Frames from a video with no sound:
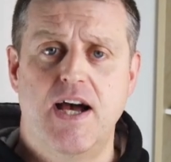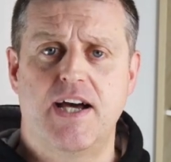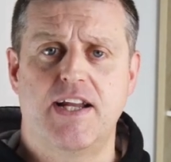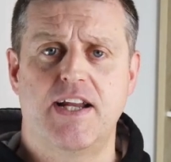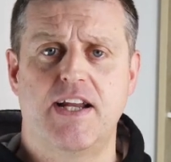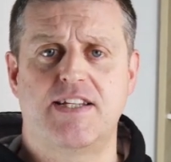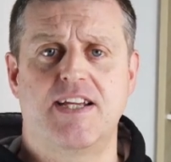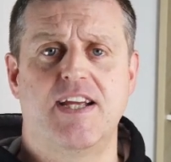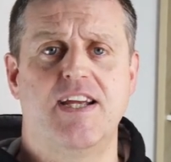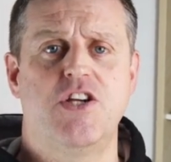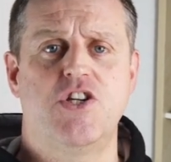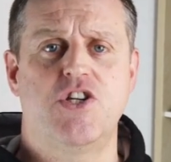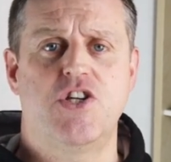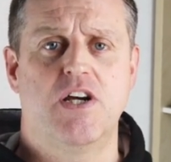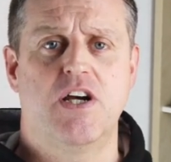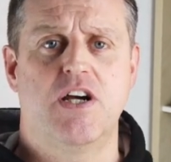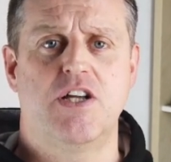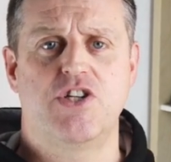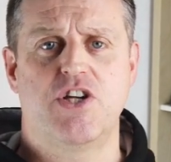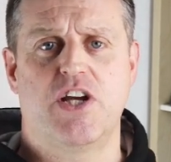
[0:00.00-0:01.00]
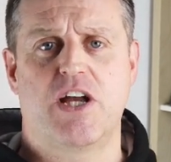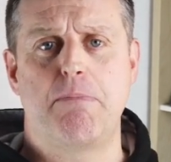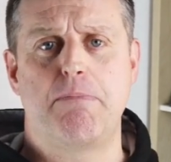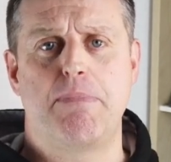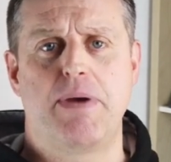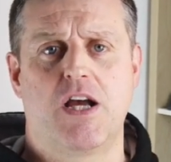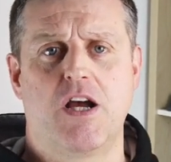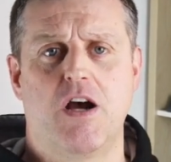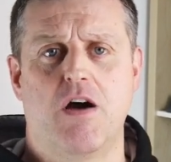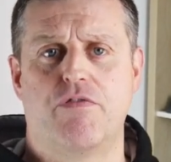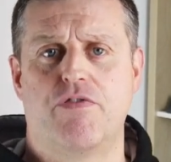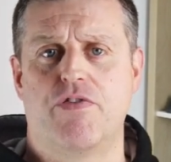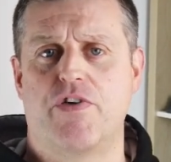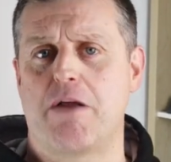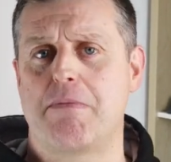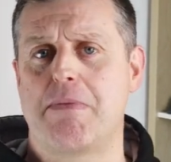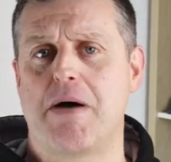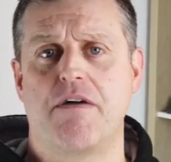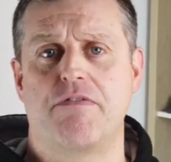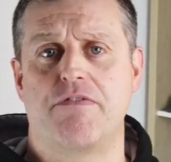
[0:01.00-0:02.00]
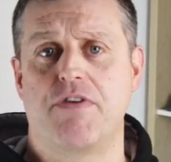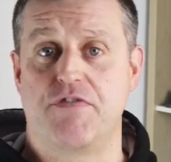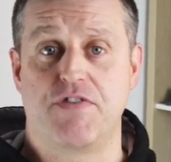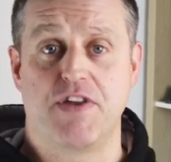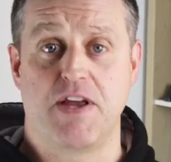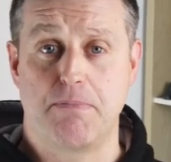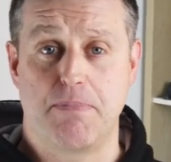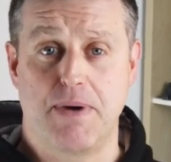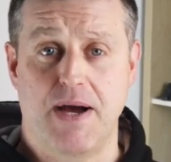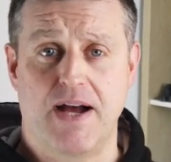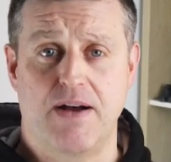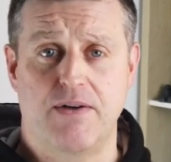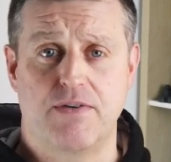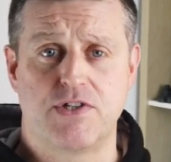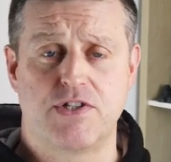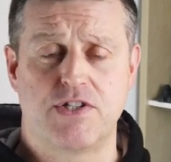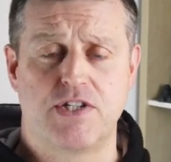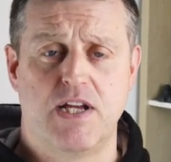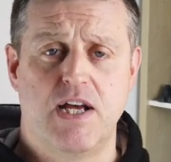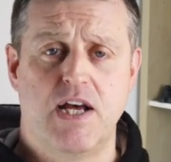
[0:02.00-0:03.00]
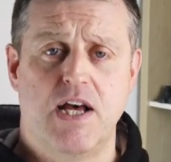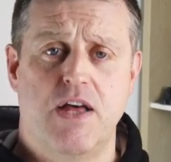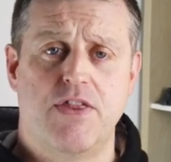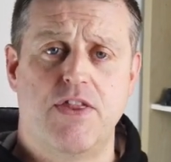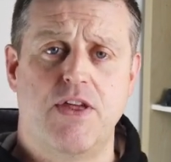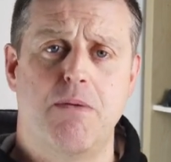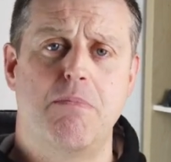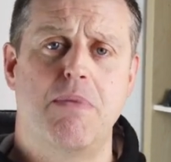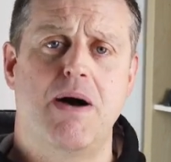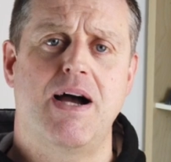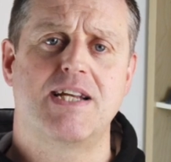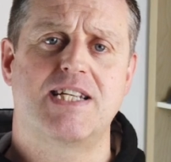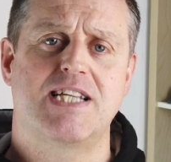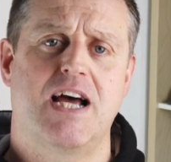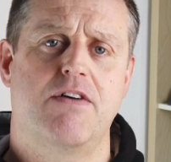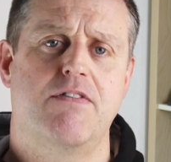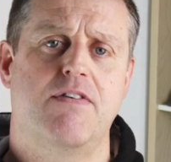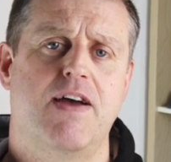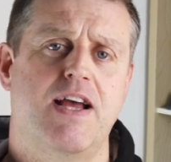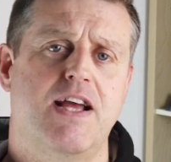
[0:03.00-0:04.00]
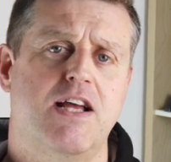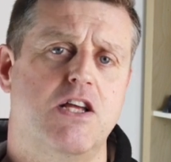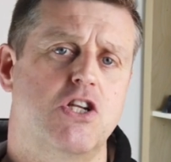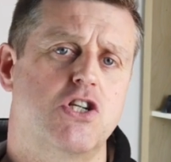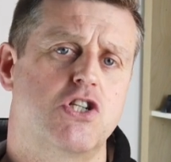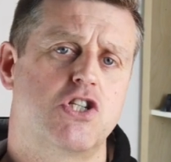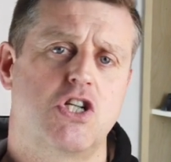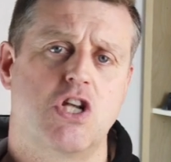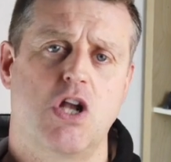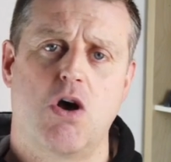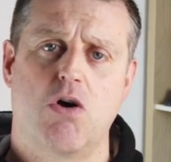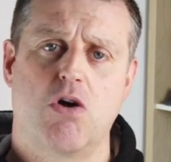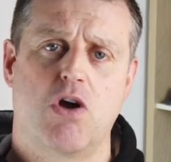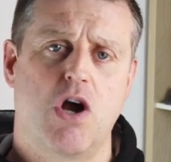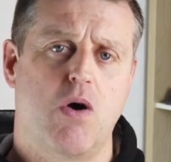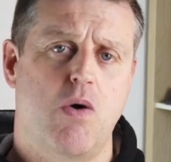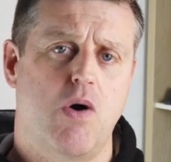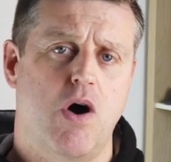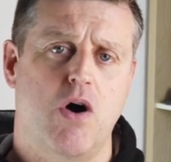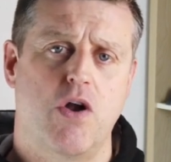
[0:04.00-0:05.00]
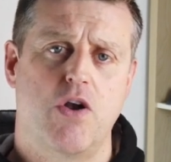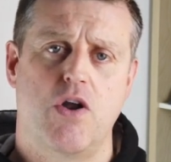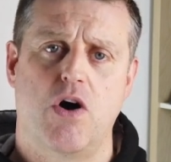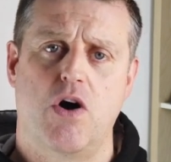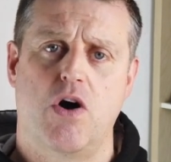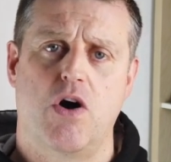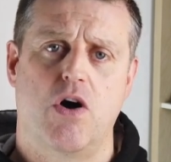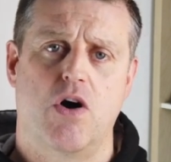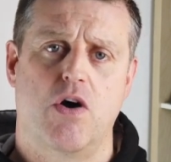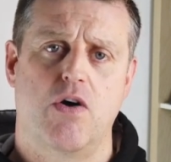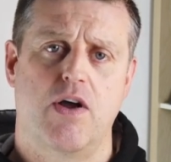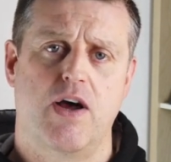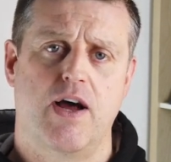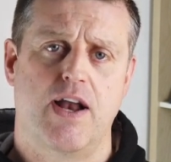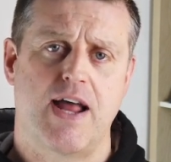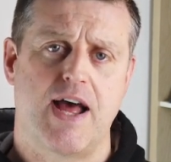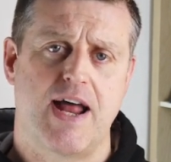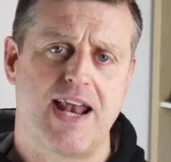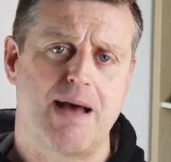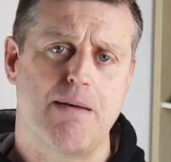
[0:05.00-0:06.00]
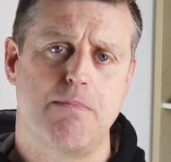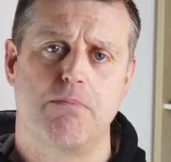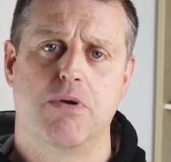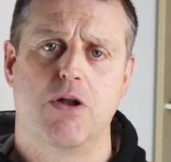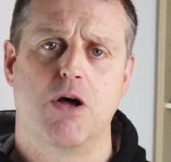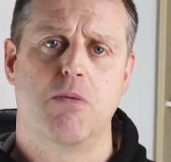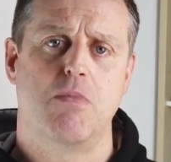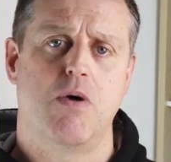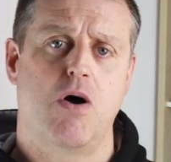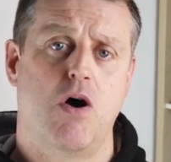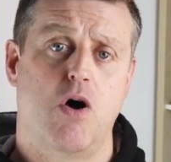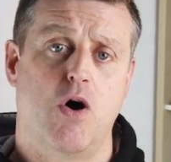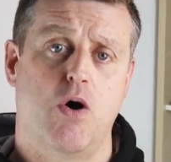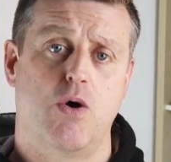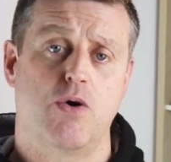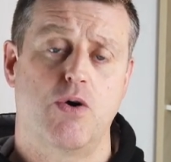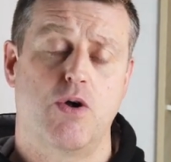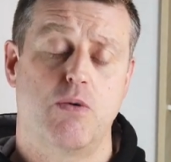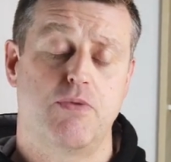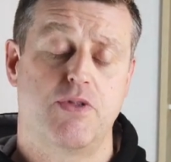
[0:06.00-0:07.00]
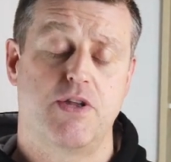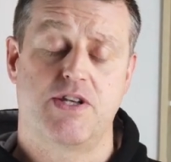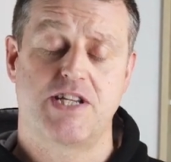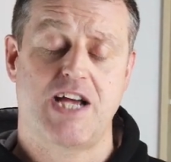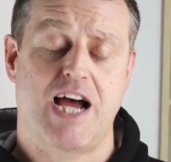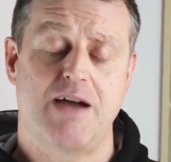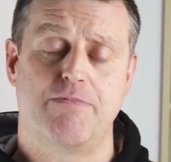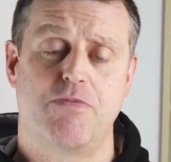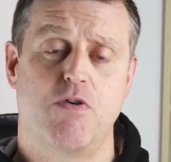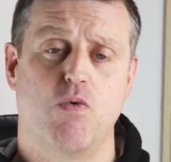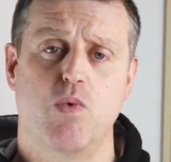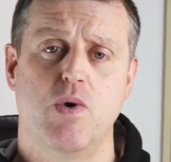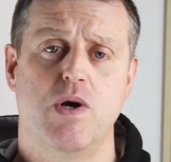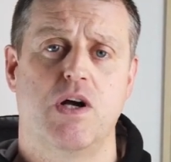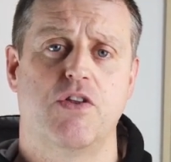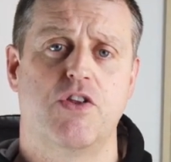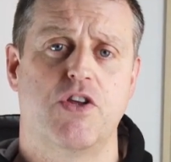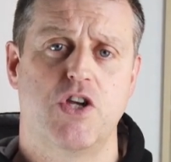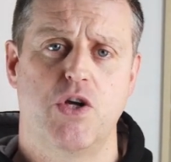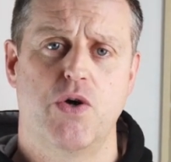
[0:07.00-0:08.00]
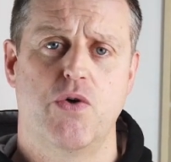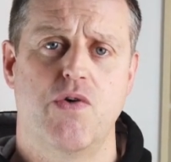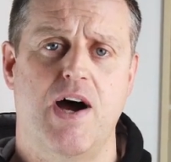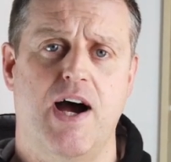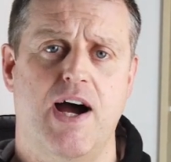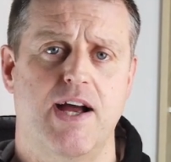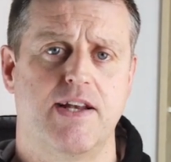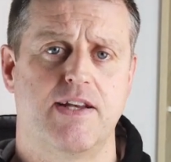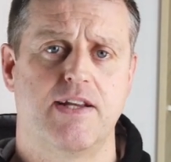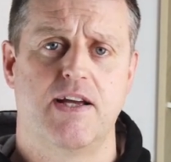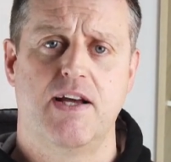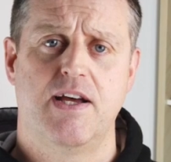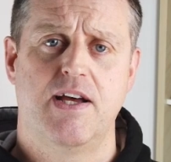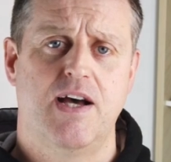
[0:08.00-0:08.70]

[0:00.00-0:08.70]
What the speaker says: And a t-shirt you can pick up for around about £15 that might have a logo on, or an emblem, or the type of wheel that you ride.